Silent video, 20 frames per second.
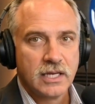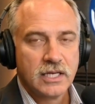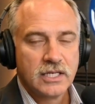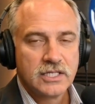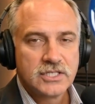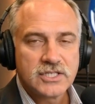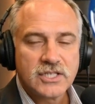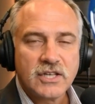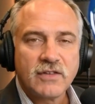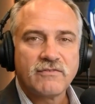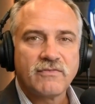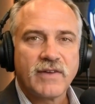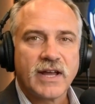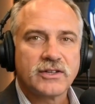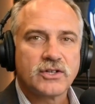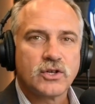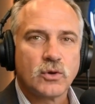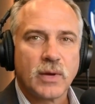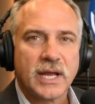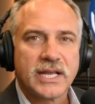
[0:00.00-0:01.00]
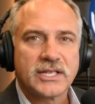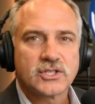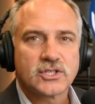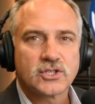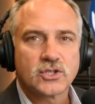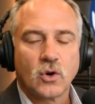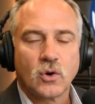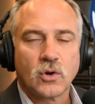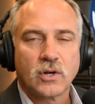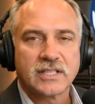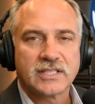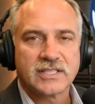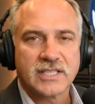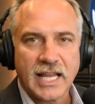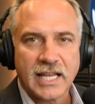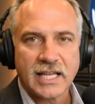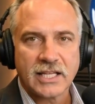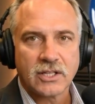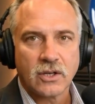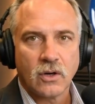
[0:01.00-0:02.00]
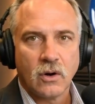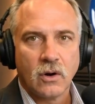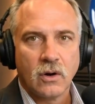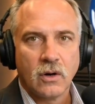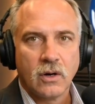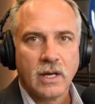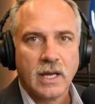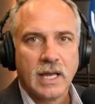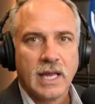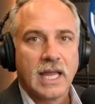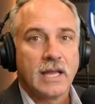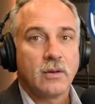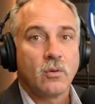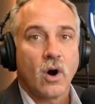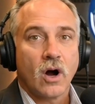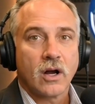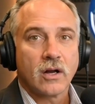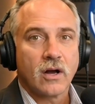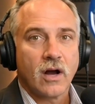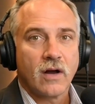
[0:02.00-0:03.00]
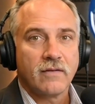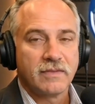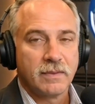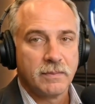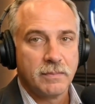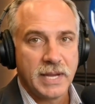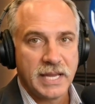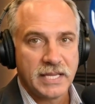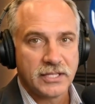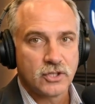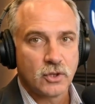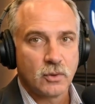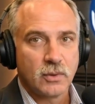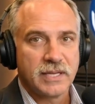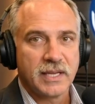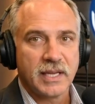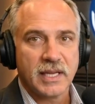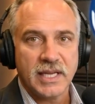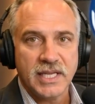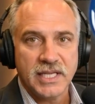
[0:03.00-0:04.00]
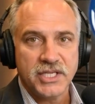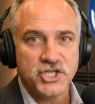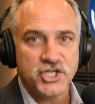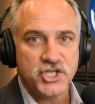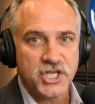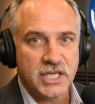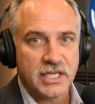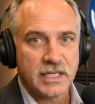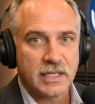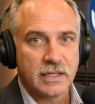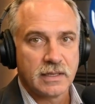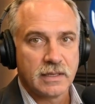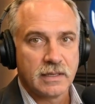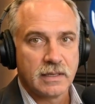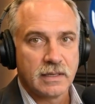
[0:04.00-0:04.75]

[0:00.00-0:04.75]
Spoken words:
still found a way to score a second goal and walk off the pitch with a clean sheet.